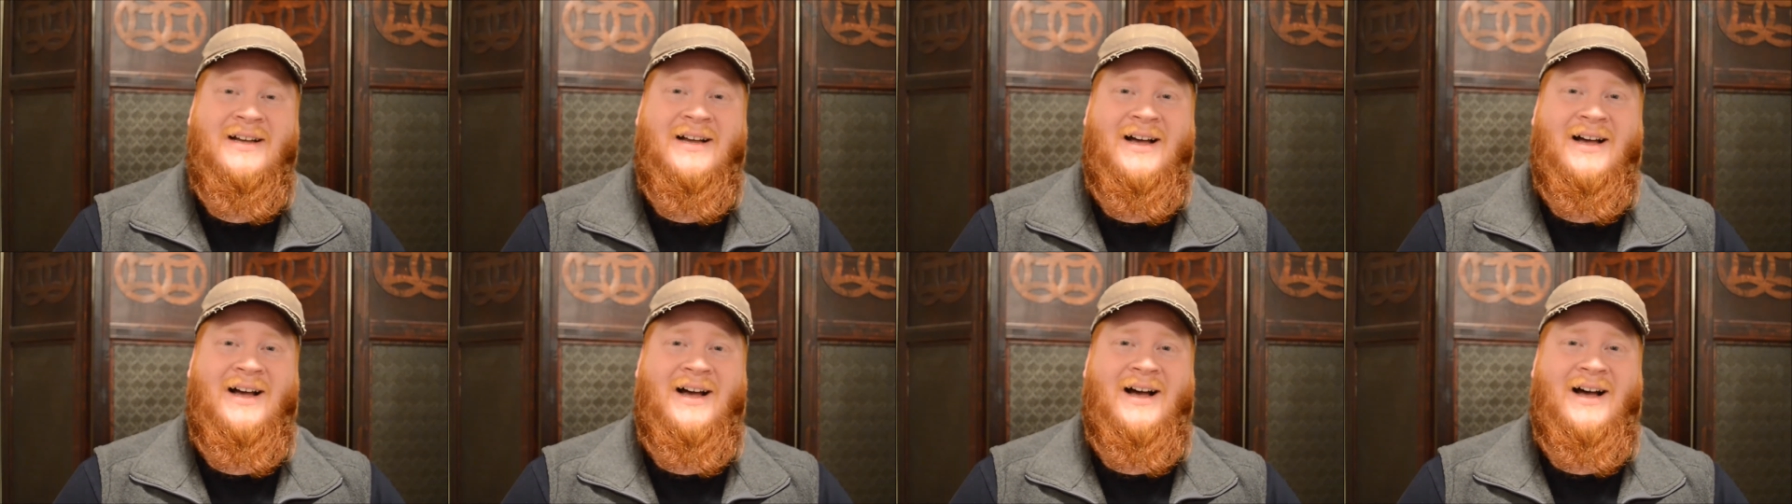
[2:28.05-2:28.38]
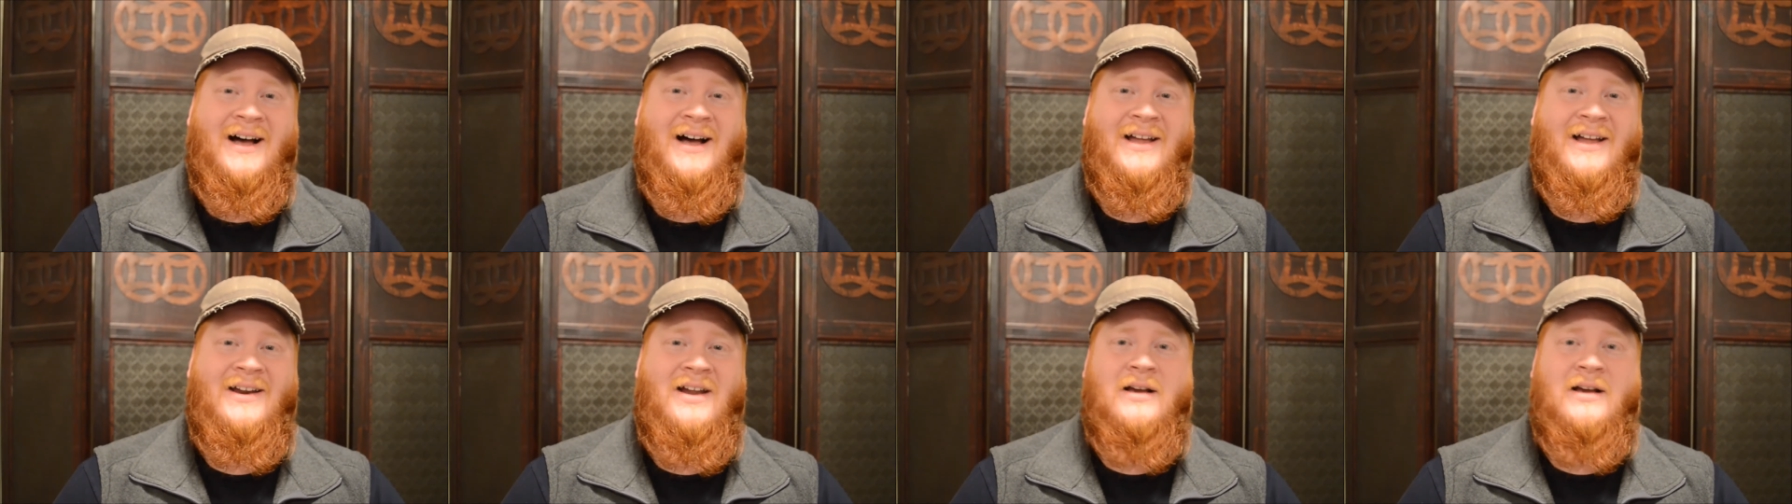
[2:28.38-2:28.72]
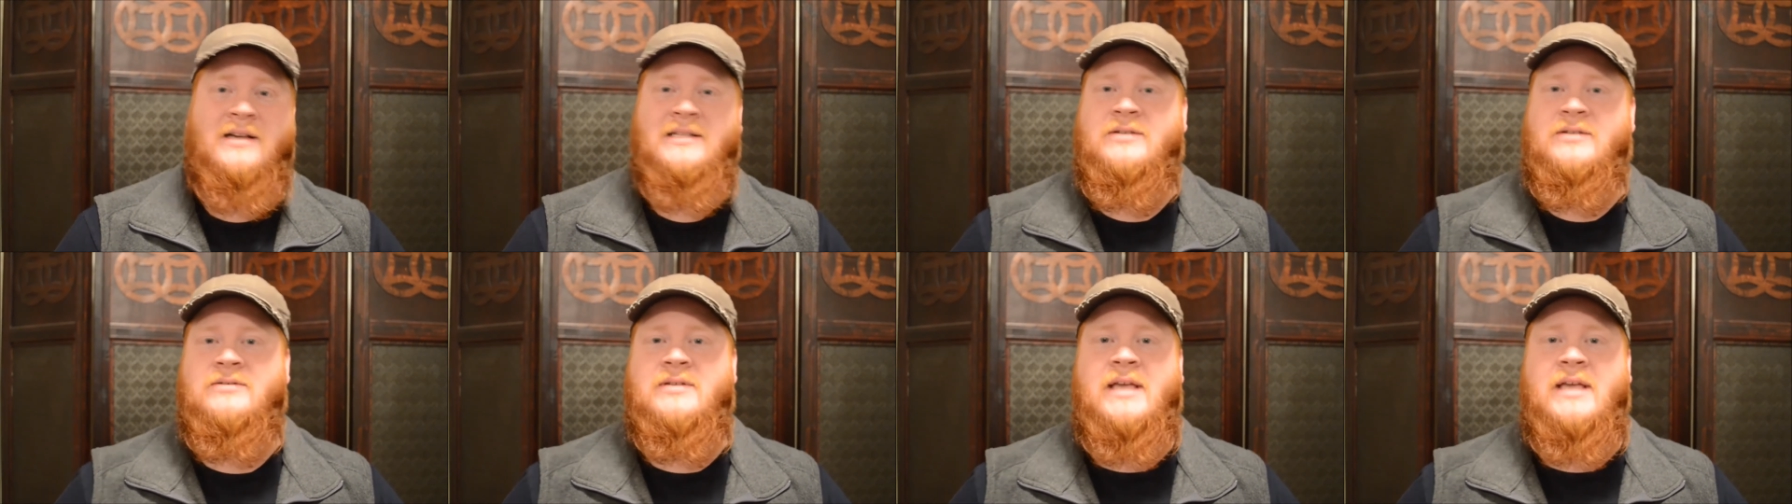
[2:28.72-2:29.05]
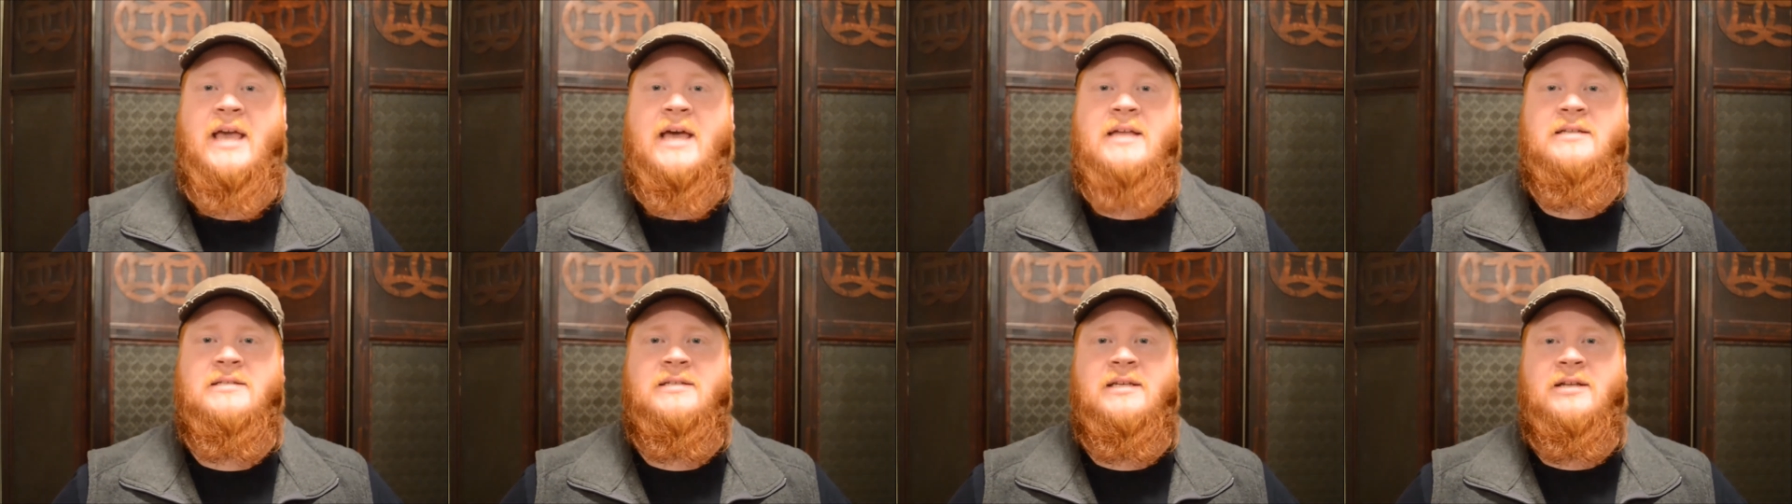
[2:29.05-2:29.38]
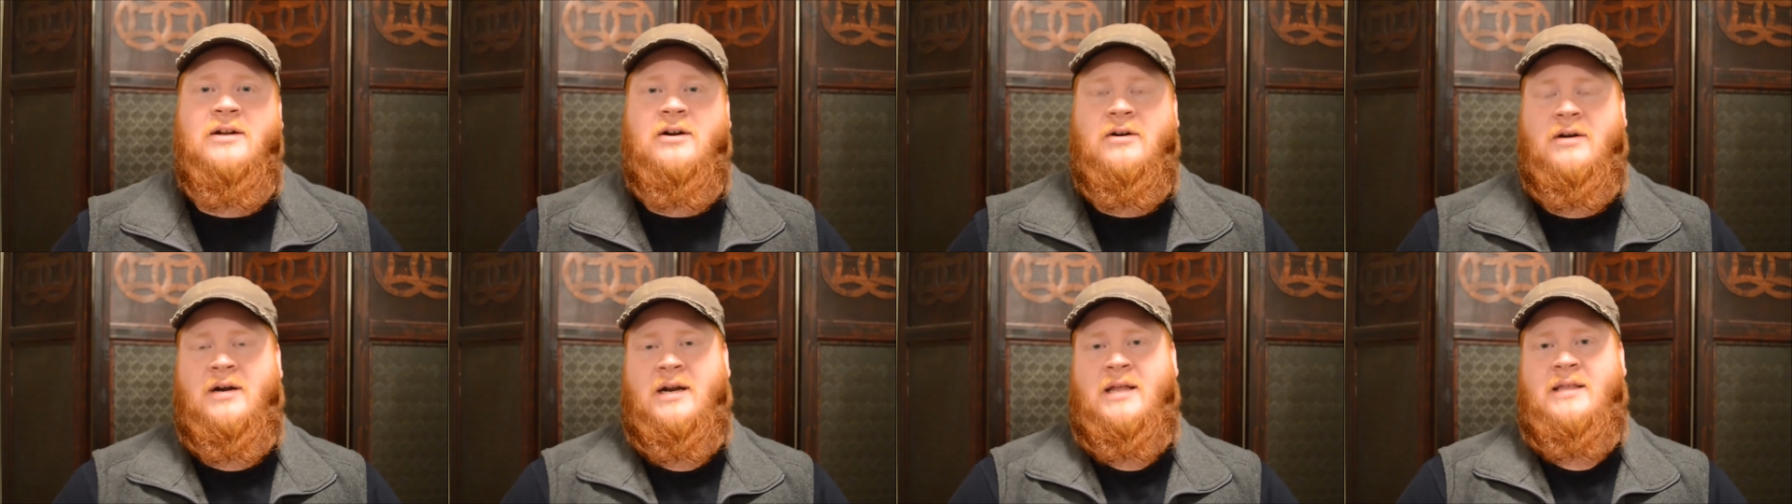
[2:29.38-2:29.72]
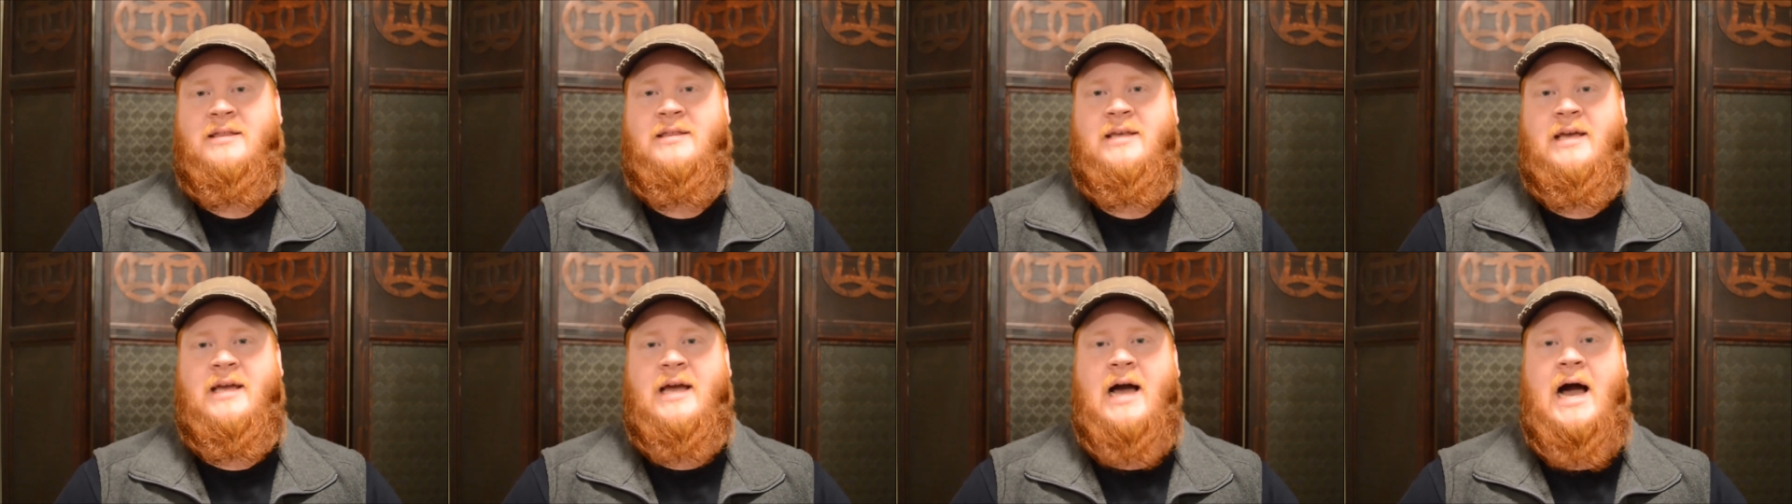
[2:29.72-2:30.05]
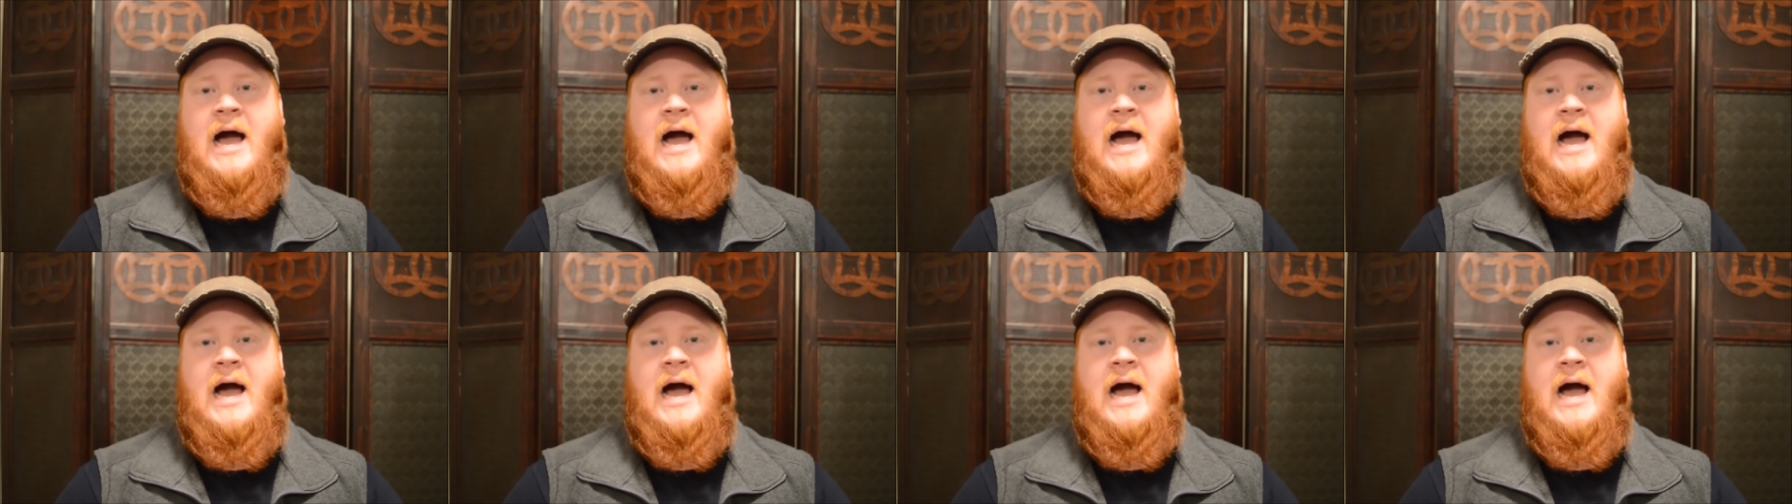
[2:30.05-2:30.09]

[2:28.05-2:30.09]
Uh, not because I was against it or anything.